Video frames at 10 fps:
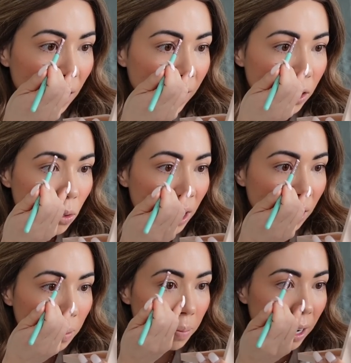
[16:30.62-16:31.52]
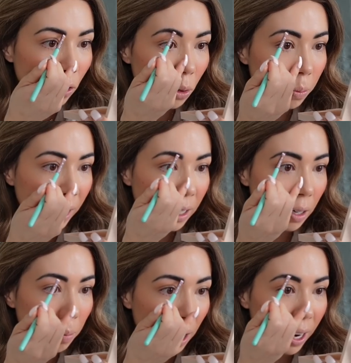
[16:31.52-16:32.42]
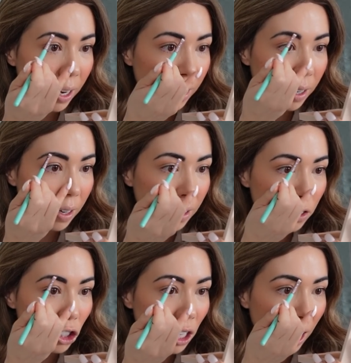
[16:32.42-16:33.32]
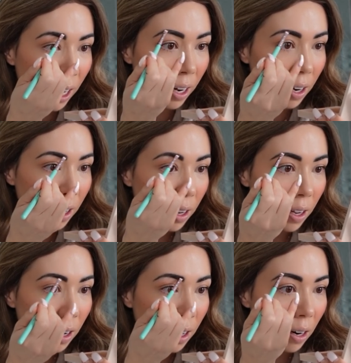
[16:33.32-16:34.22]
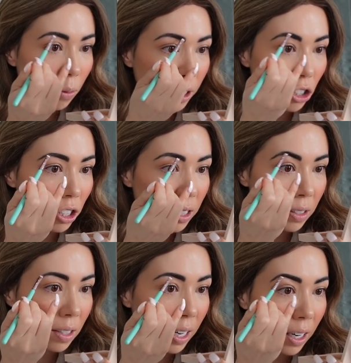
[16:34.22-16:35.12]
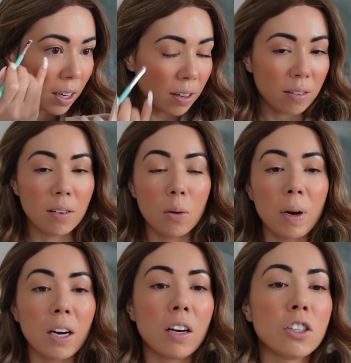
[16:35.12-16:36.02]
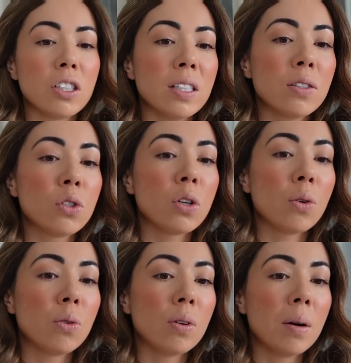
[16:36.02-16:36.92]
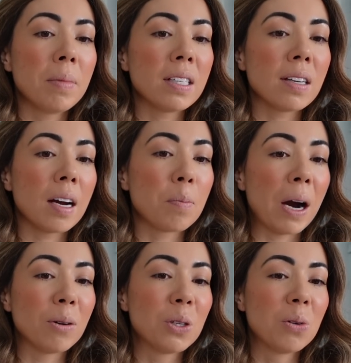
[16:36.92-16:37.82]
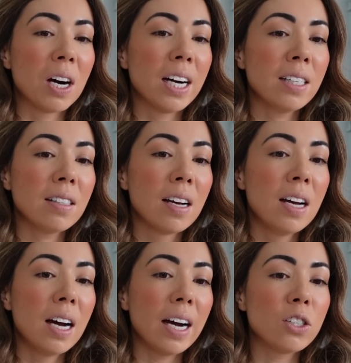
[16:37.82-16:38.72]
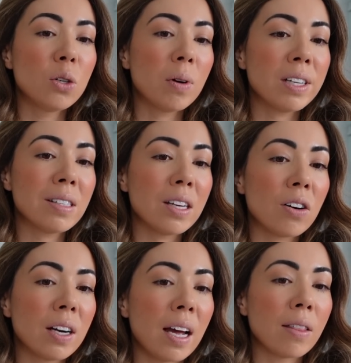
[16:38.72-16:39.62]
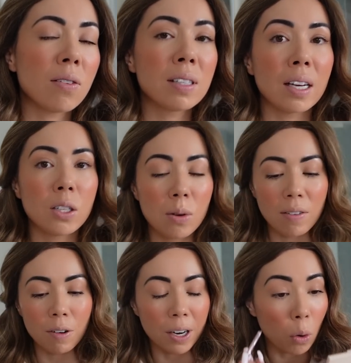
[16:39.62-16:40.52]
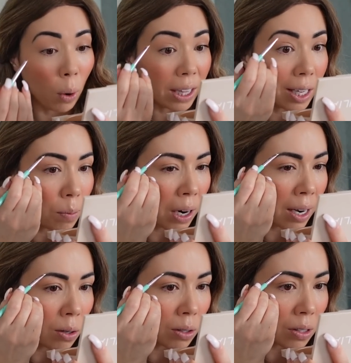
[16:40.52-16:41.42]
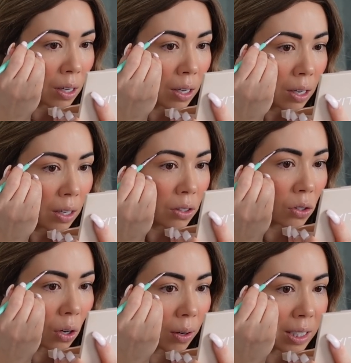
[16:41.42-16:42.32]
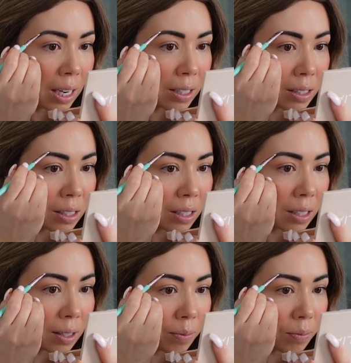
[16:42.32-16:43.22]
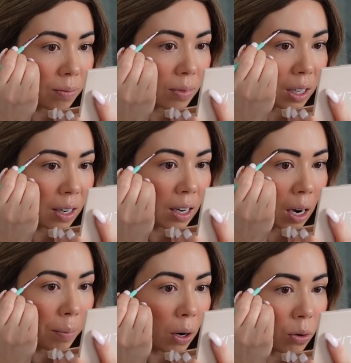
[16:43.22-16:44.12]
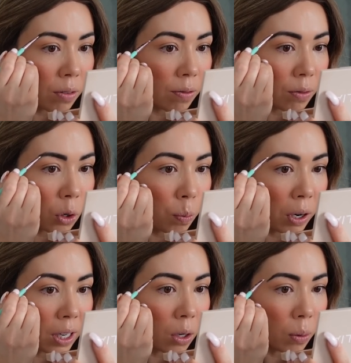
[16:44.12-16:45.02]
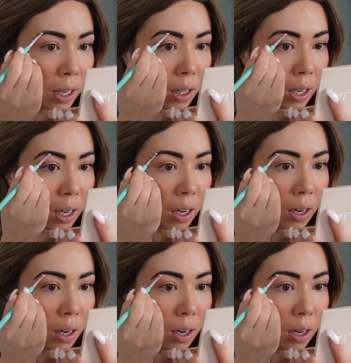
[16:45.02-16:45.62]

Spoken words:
I do get them microbladed by Shay, which she's like, oh my gosh, she is so amazing at brows, you guys. I do want to see her again though, because I do have very oily brows. So it tends to come out pretty quickly.